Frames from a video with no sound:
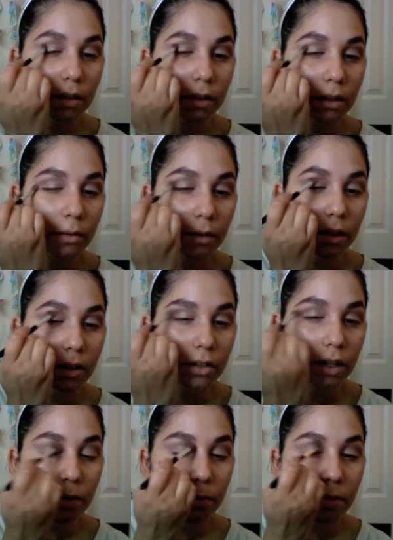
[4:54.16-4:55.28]
And I'm going to
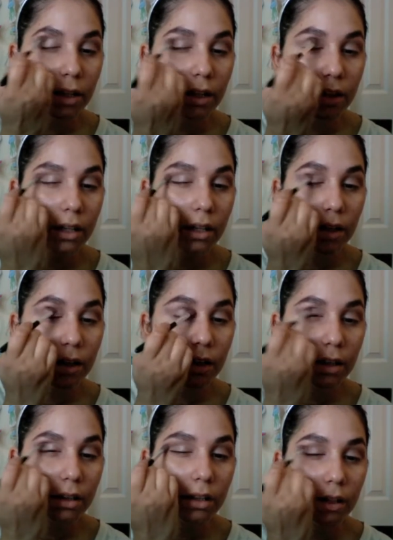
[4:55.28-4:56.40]
try to blend that in
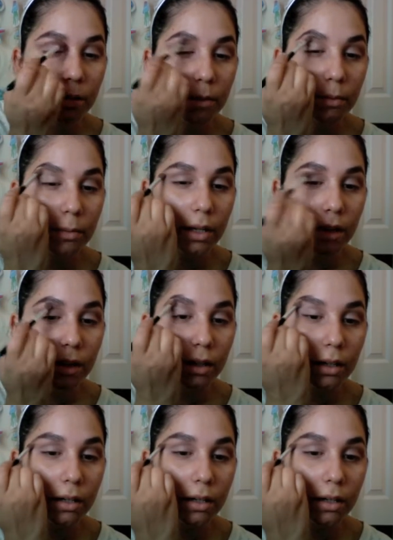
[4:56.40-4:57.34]
a little bit better.